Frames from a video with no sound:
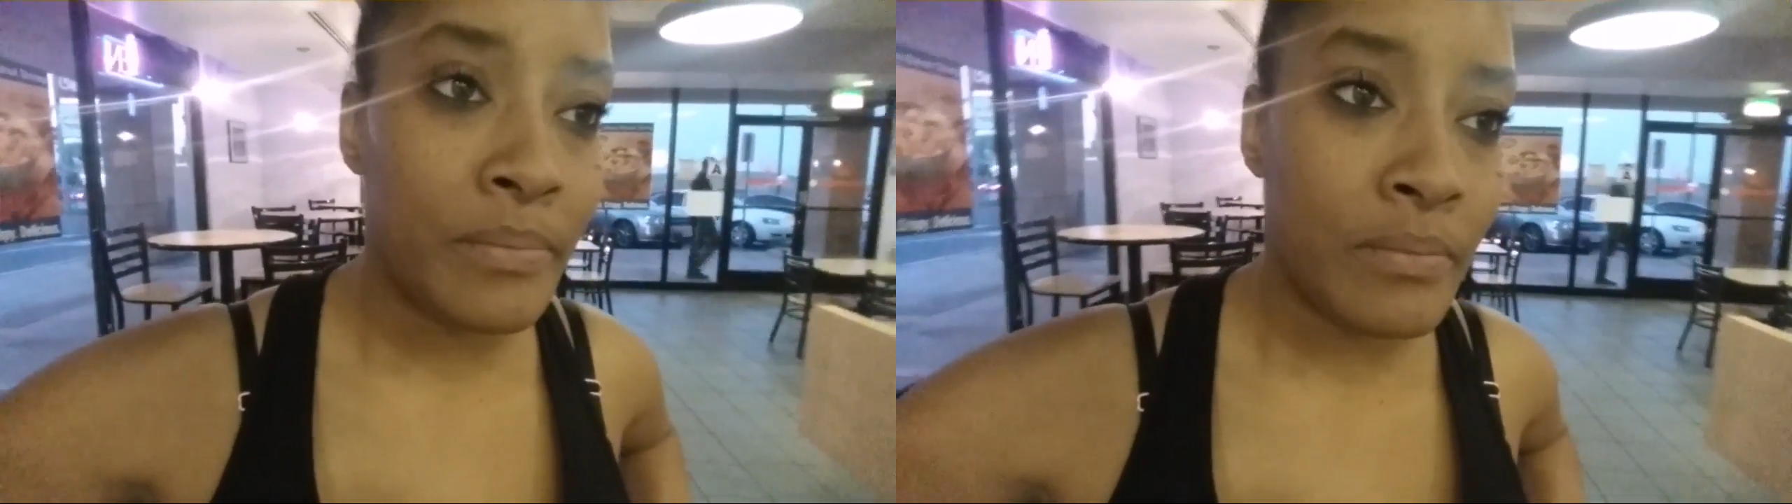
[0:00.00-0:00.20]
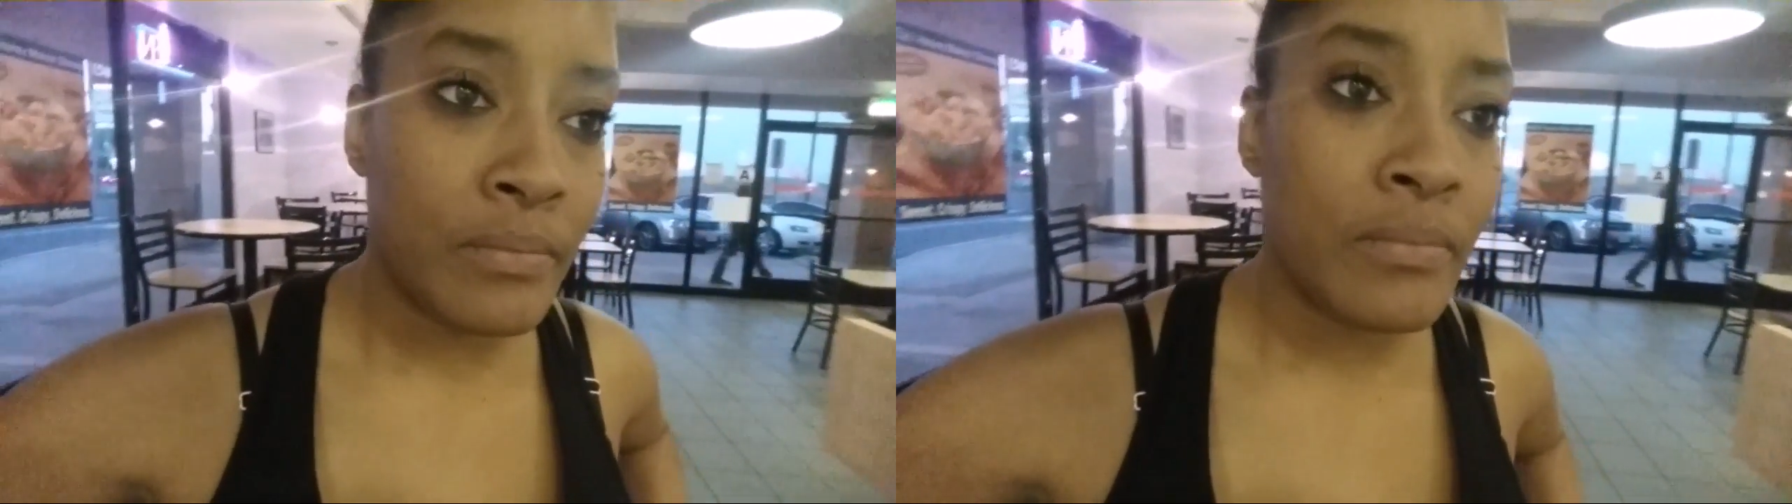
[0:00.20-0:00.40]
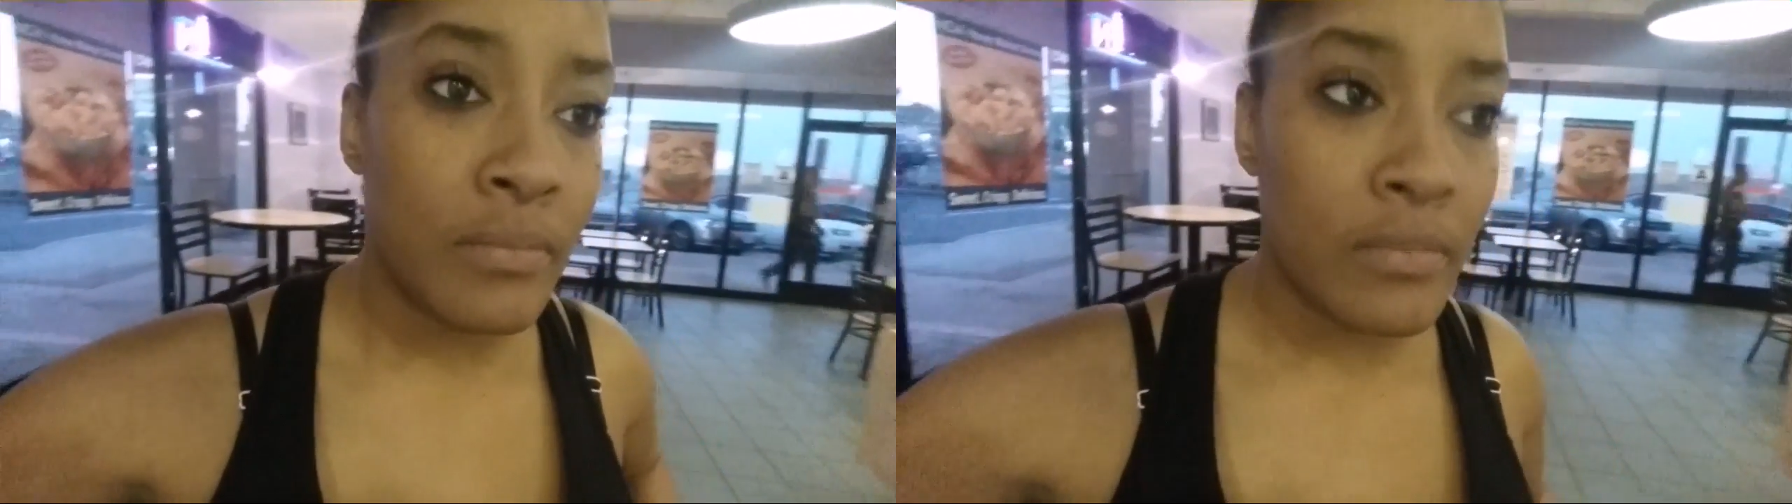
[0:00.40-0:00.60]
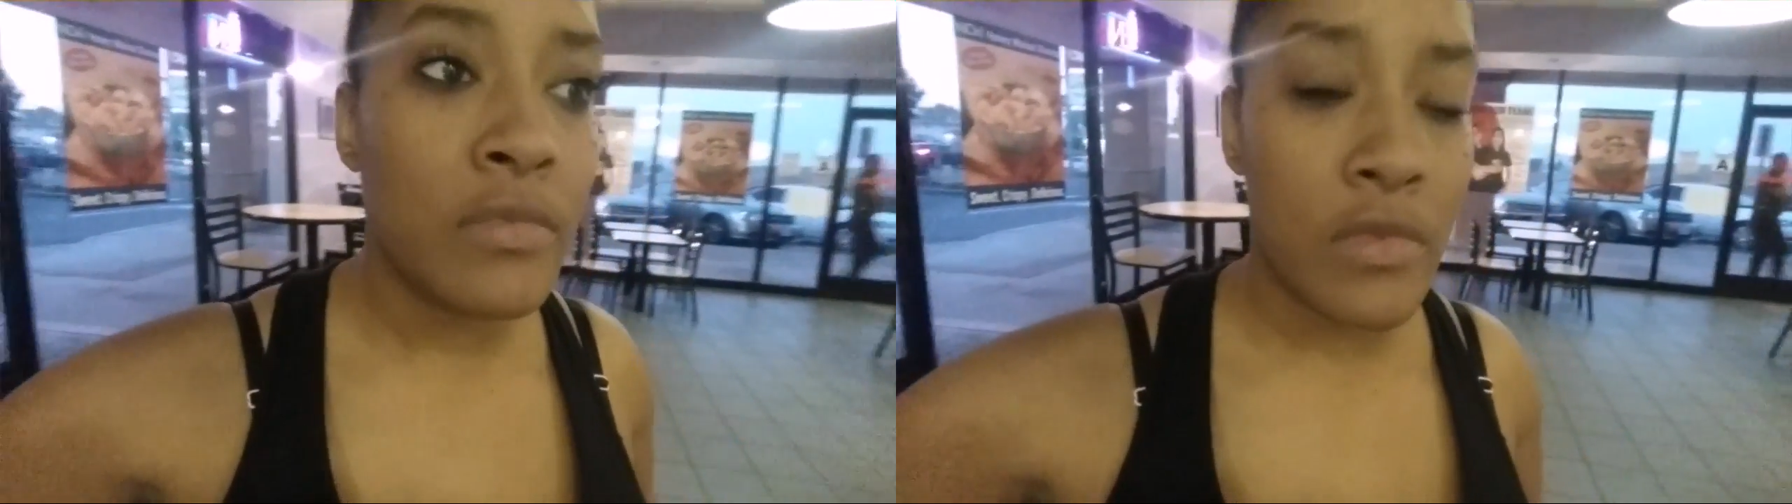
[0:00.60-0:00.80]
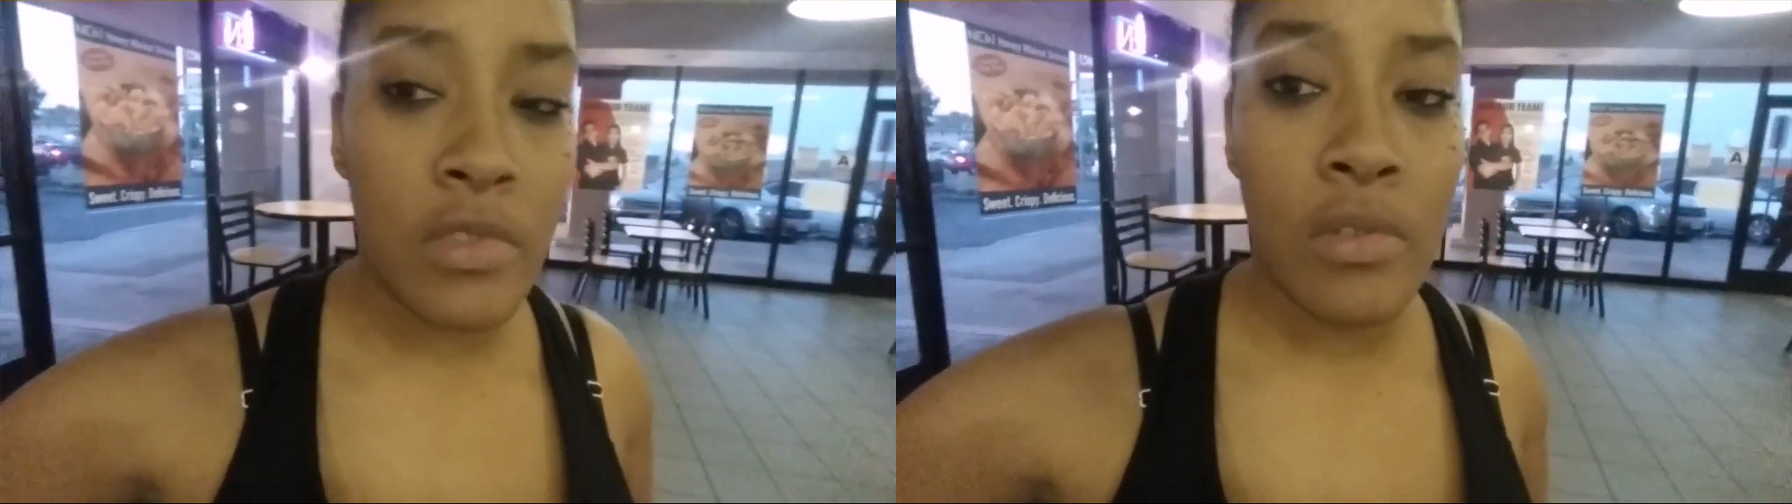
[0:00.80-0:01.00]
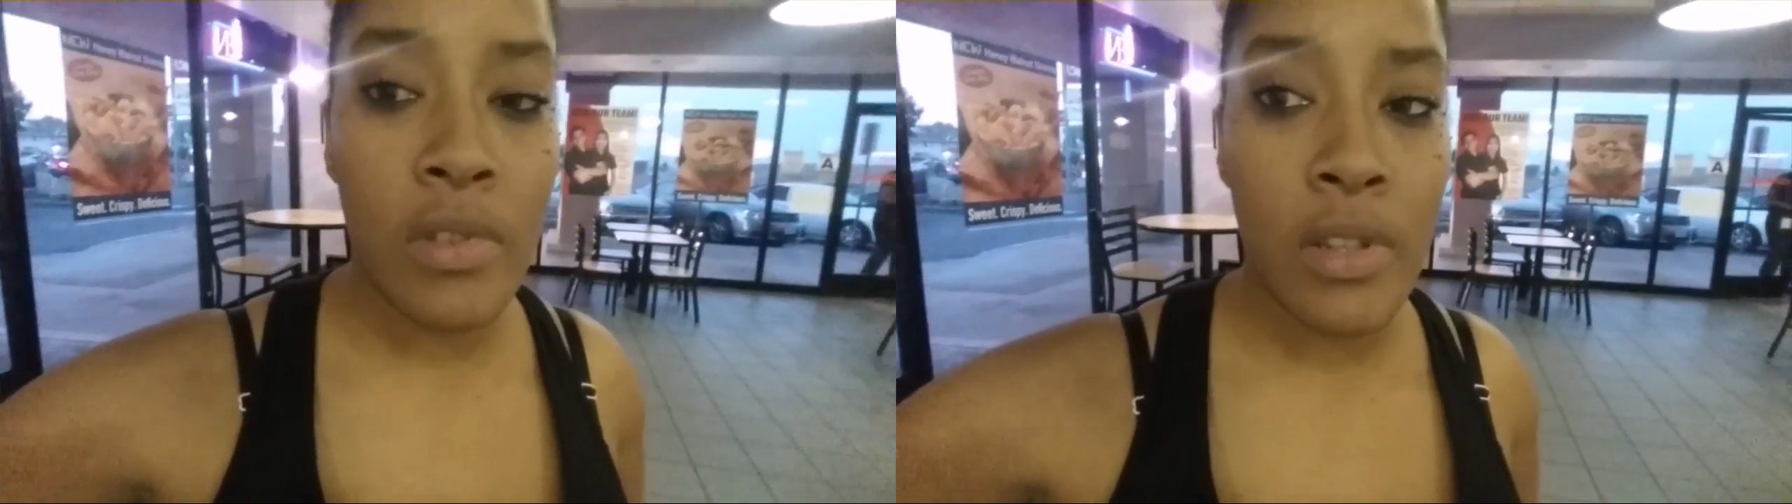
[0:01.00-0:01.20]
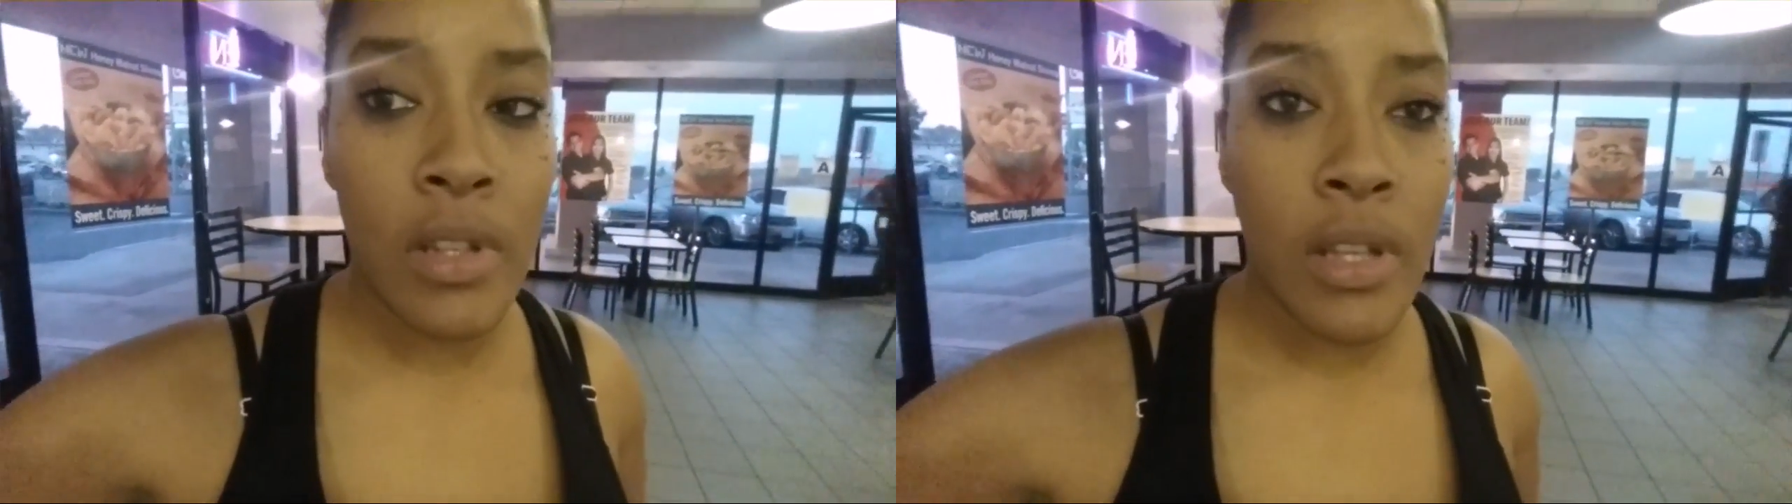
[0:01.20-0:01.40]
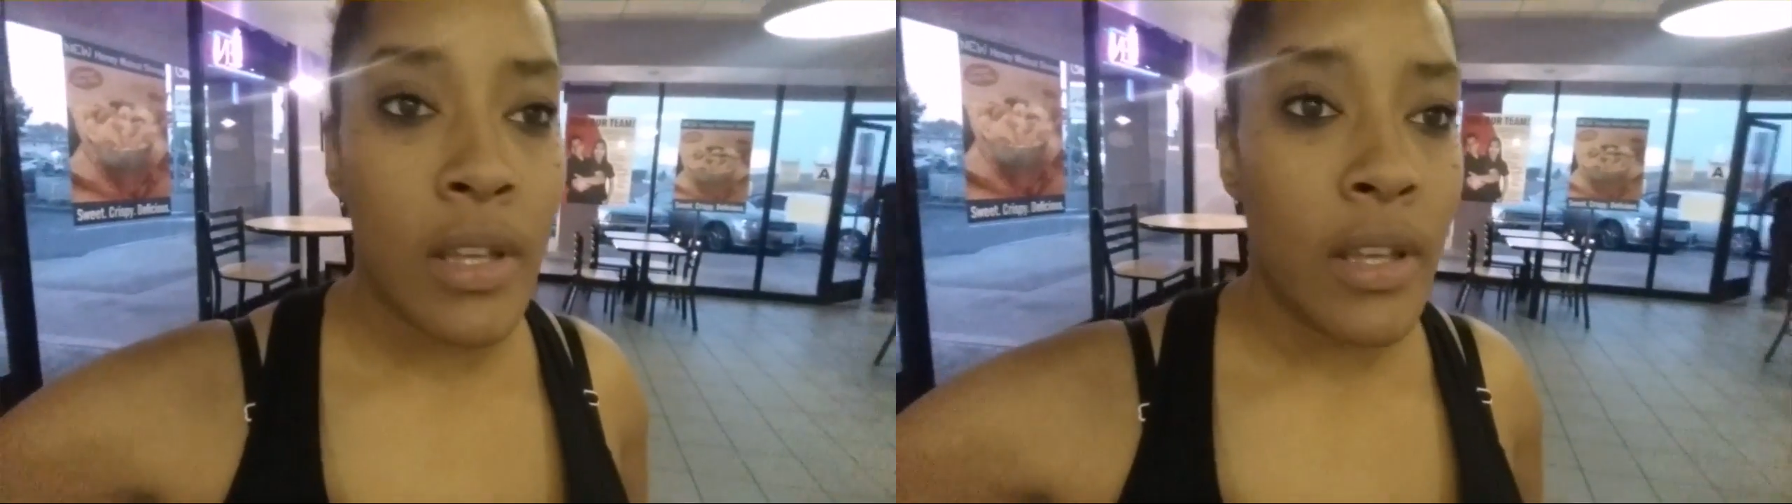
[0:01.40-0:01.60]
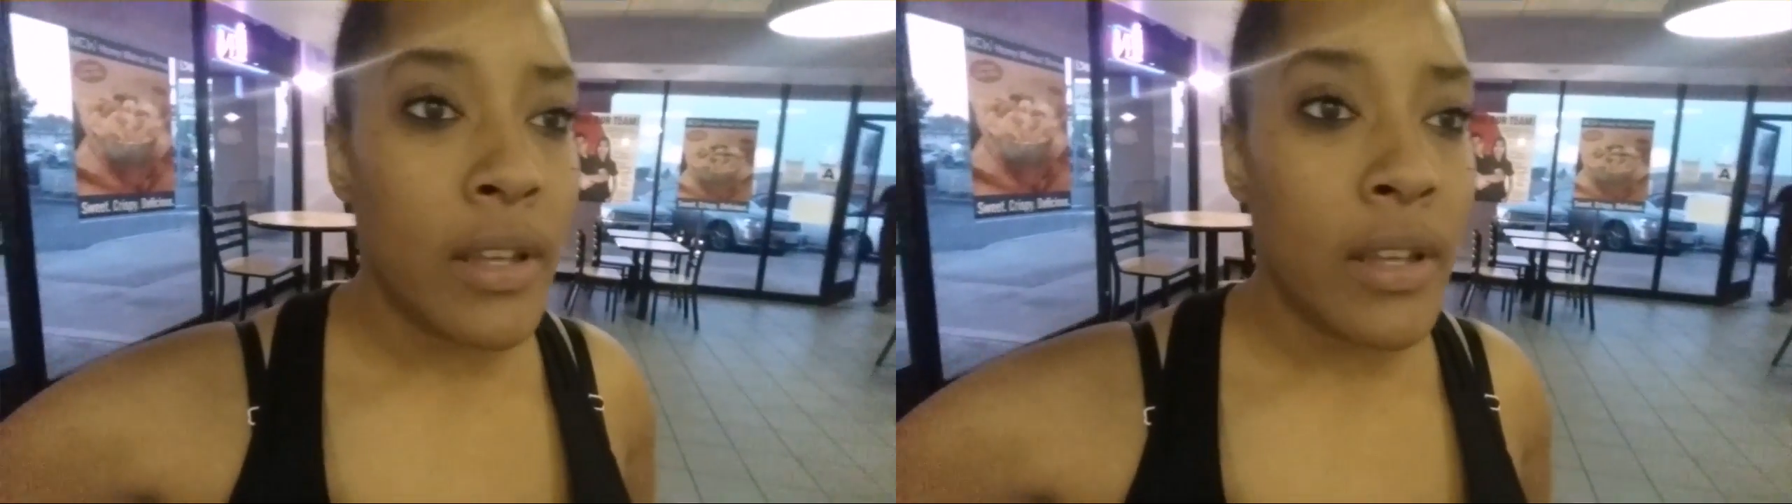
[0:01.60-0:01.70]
No veggies. No onions.